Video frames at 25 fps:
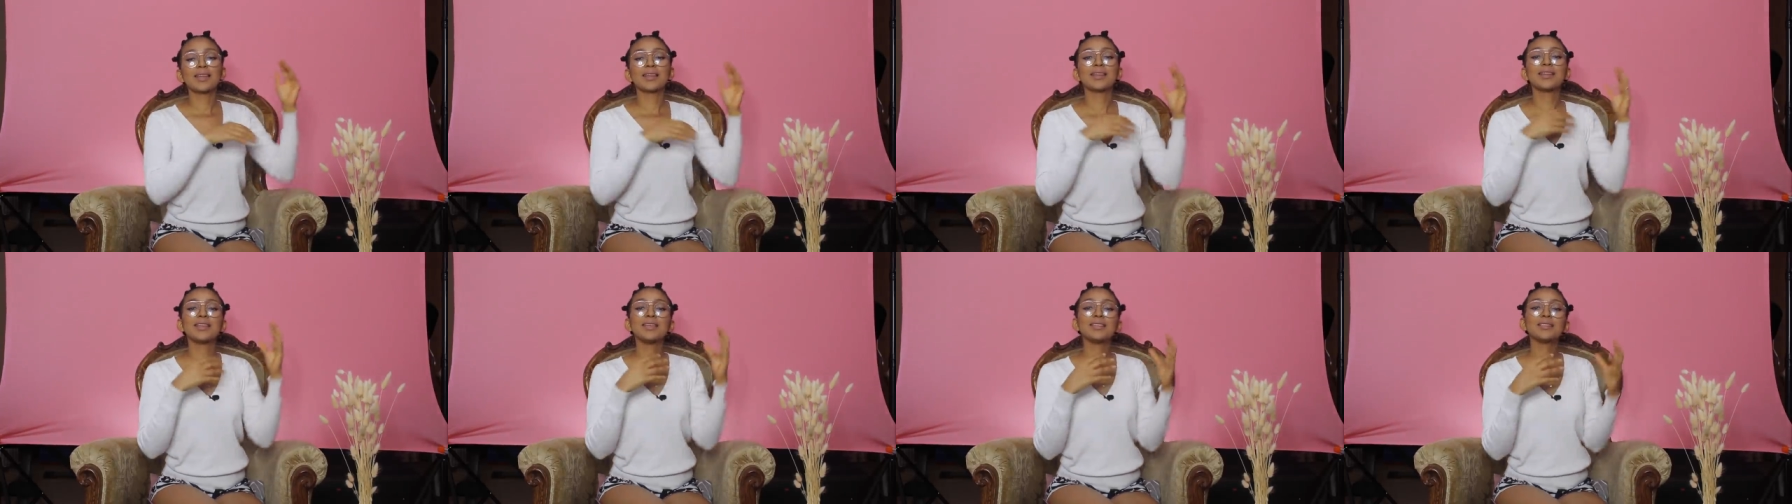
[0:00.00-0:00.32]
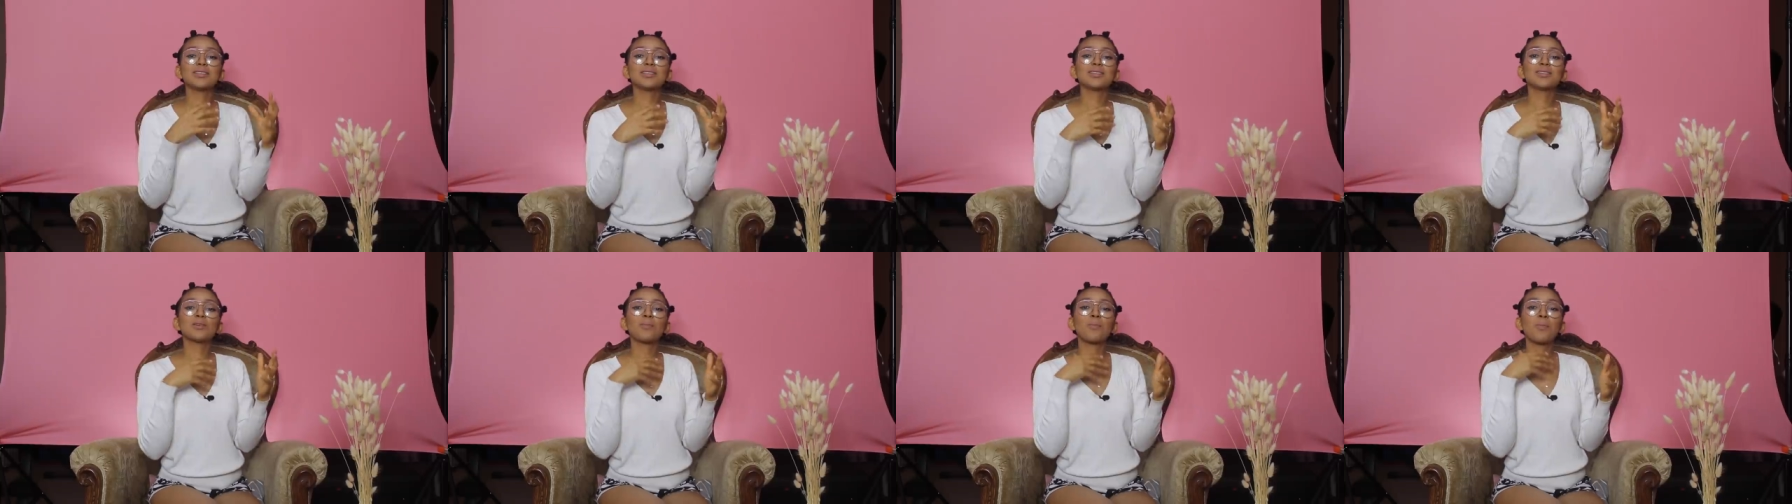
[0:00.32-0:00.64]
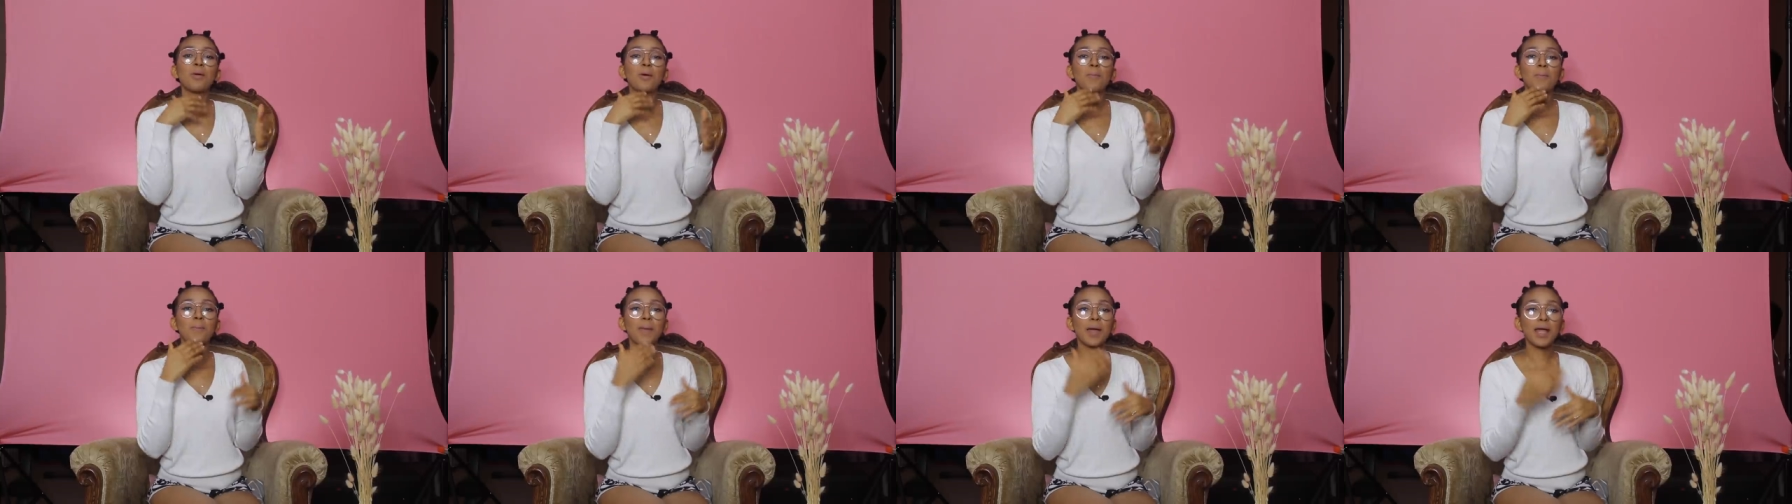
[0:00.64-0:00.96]
This is a
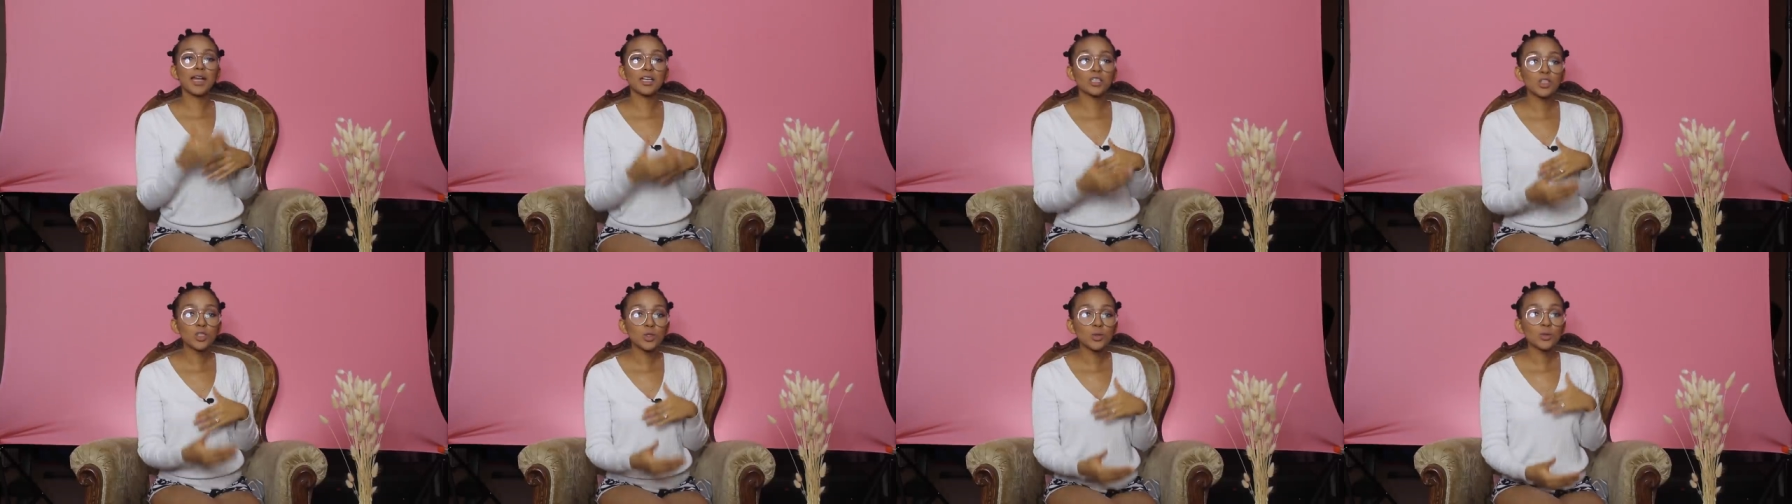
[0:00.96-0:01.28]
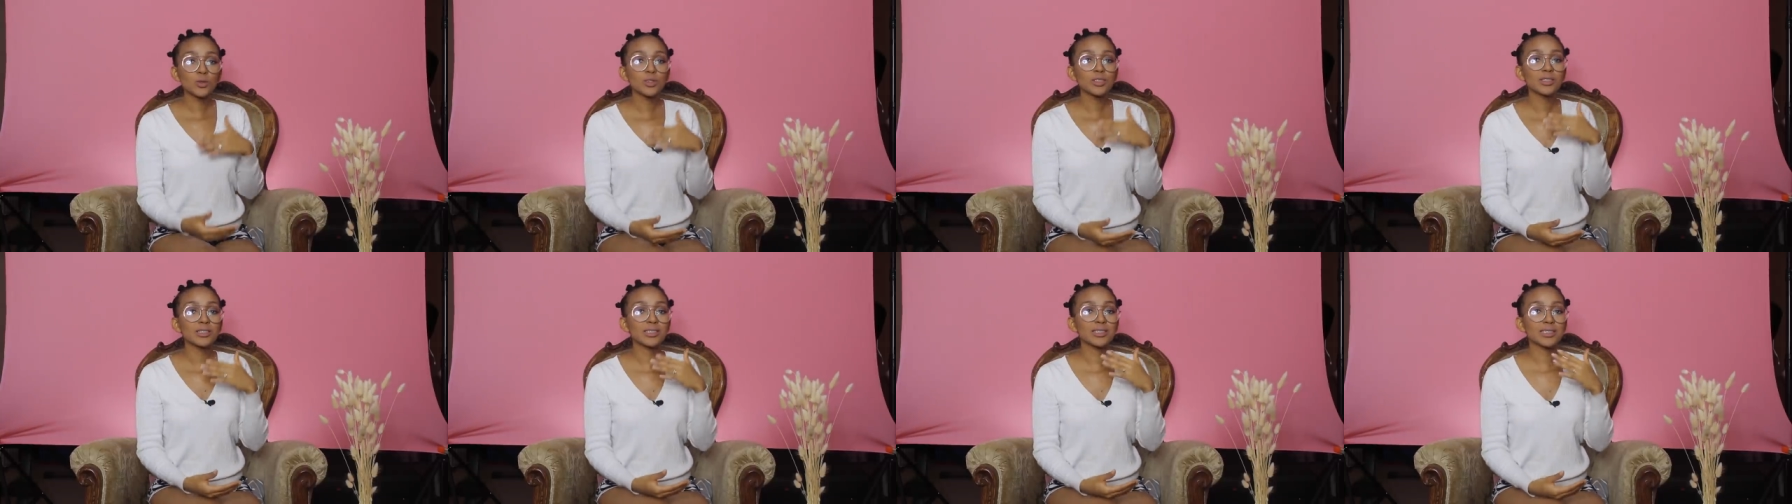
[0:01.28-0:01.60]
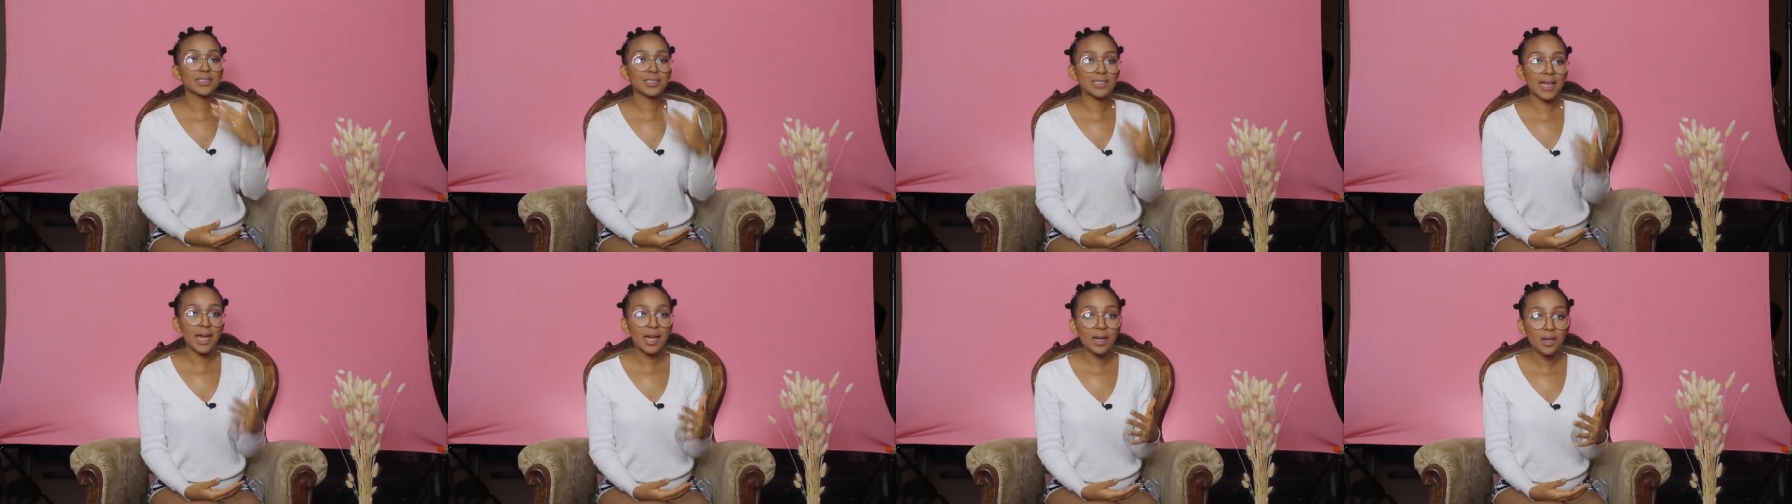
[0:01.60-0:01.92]
perpetual
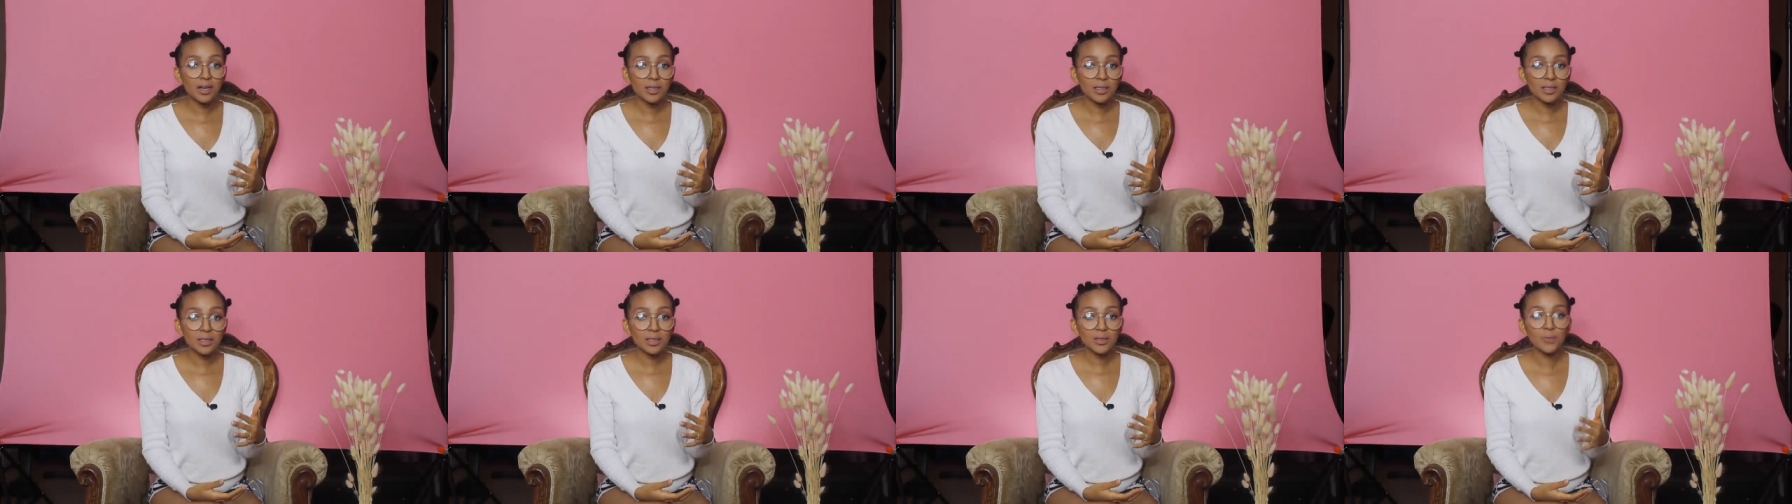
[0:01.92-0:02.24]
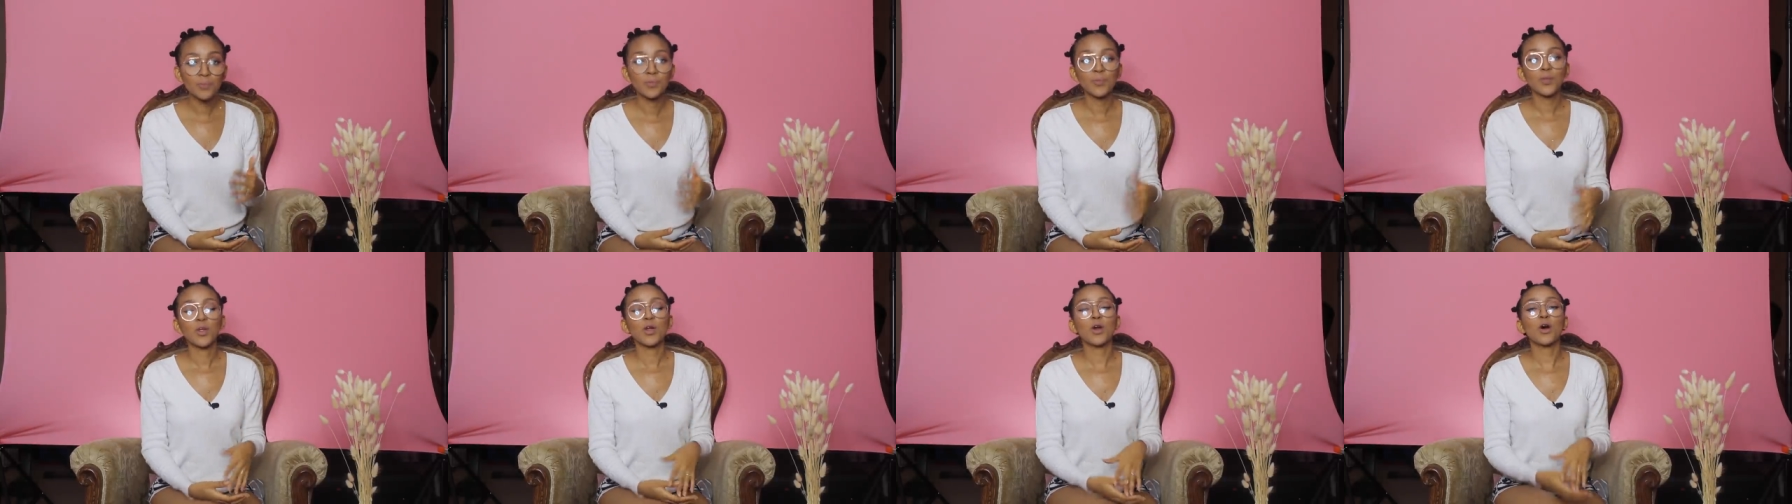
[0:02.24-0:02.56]
cycle